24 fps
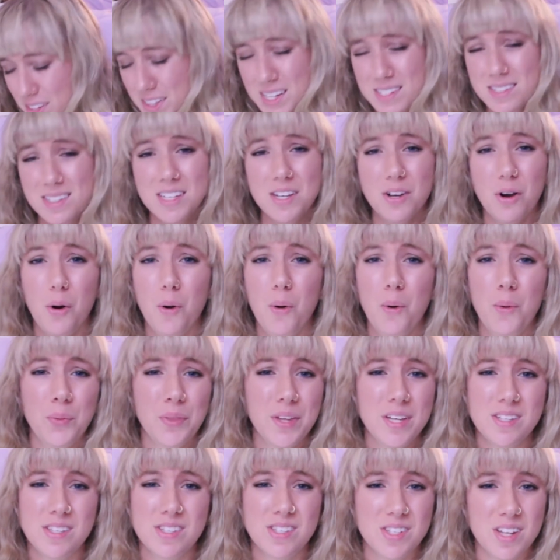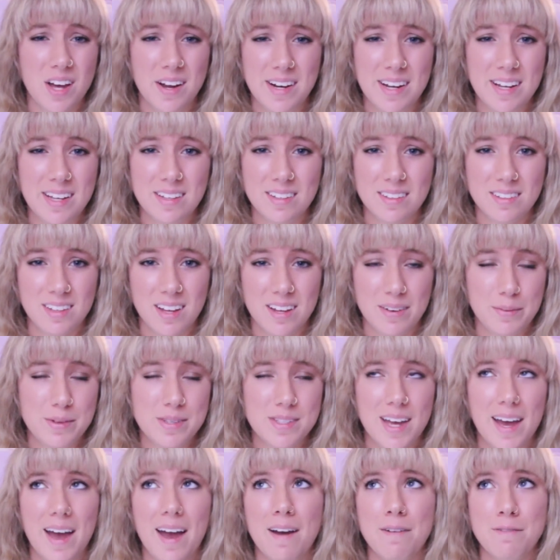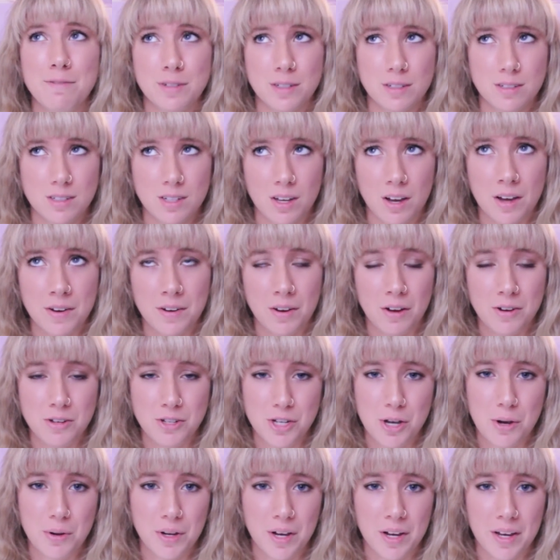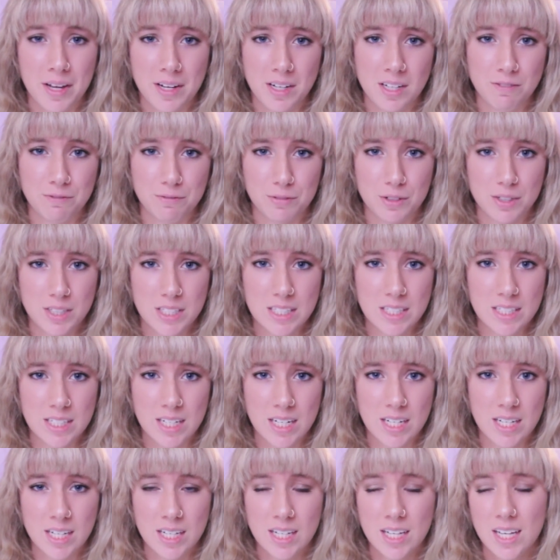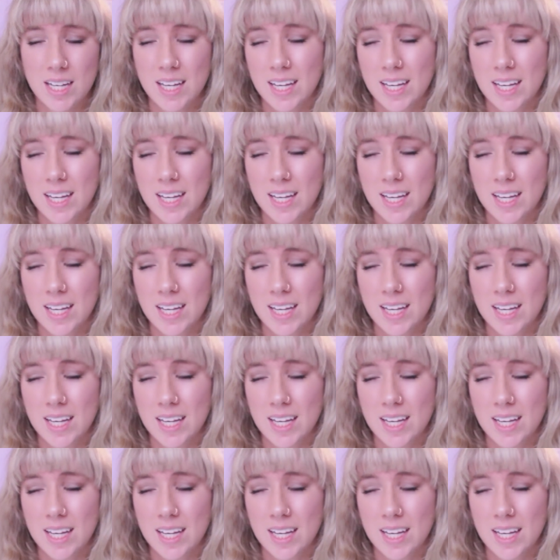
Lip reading: That's the only study that was ever done on yoga and infertility.